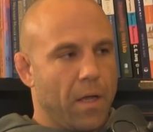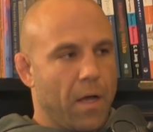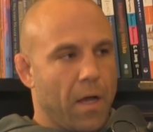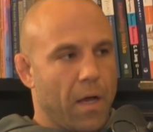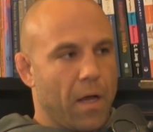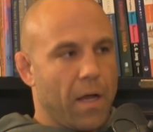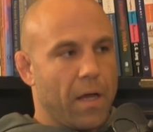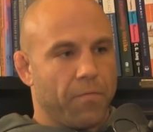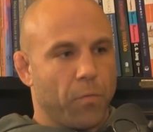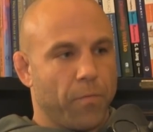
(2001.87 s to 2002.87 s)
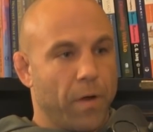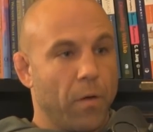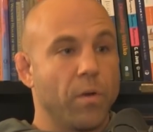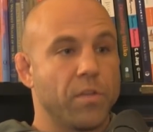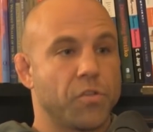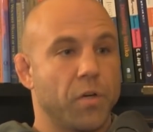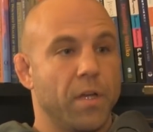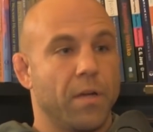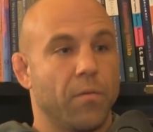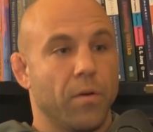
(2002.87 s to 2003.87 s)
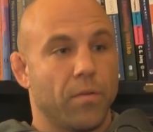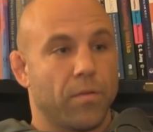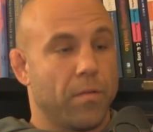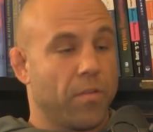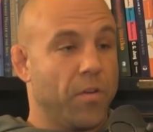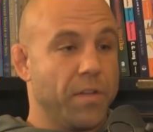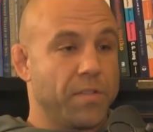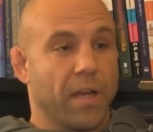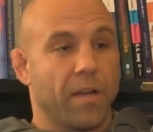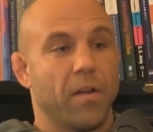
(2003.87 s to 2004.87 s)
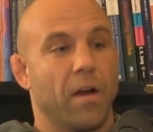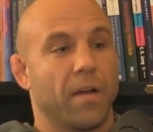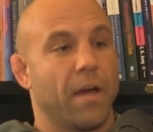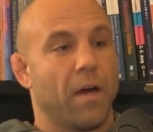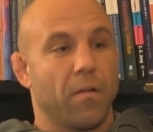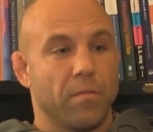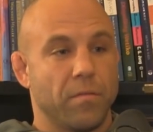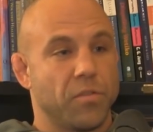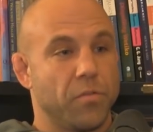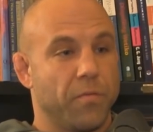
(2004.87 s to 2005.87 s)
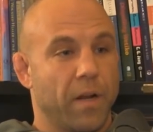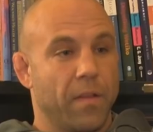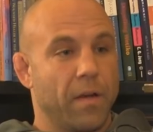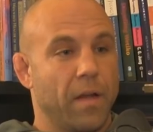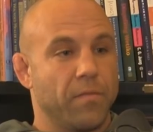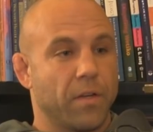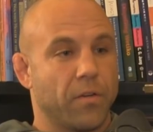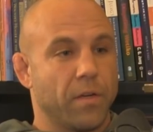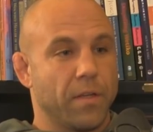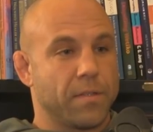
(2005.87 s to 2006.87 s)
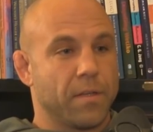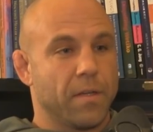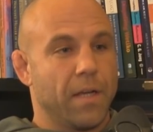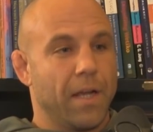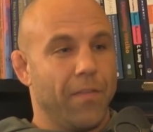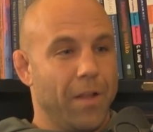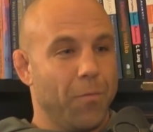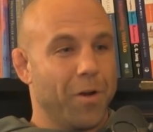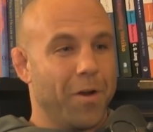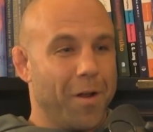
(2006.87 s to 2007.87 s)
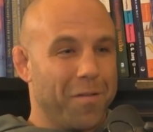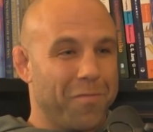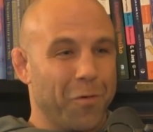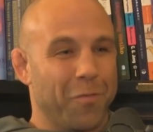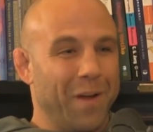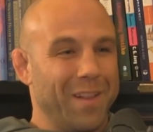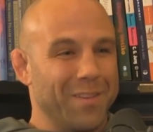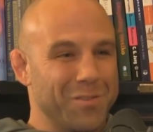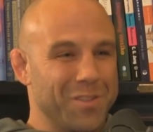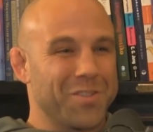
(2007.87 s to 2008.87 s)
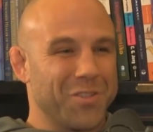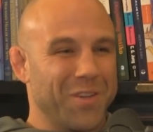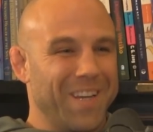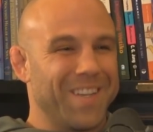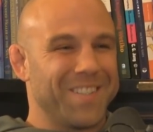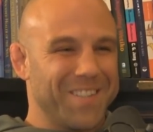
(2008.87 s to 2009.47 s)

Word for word: uh, I had a four fight win streak with a 30 second knockout and two fight of the night victories, and then went on a four fight losing streak